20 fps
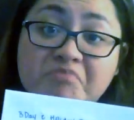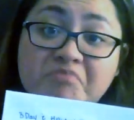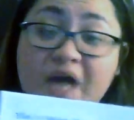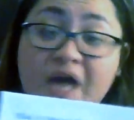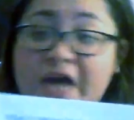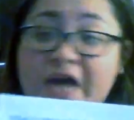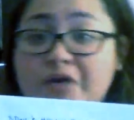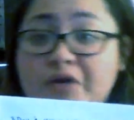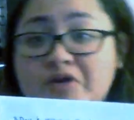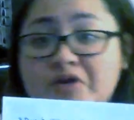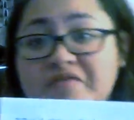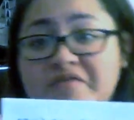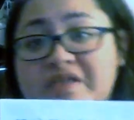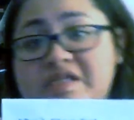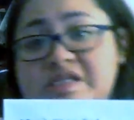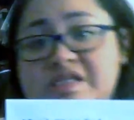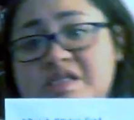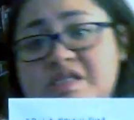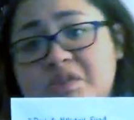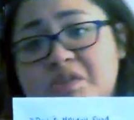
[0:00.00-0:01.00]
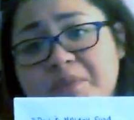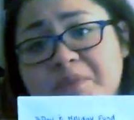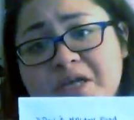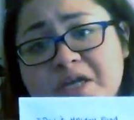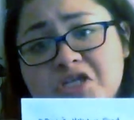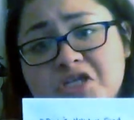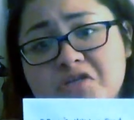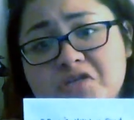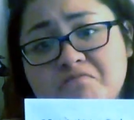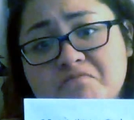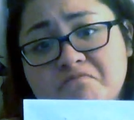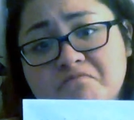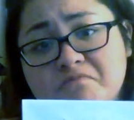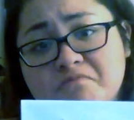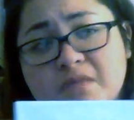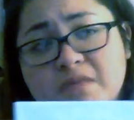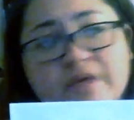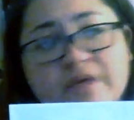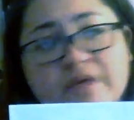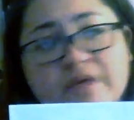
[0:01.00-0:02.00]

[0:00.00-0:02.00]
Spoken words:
I don't know if this is too much, if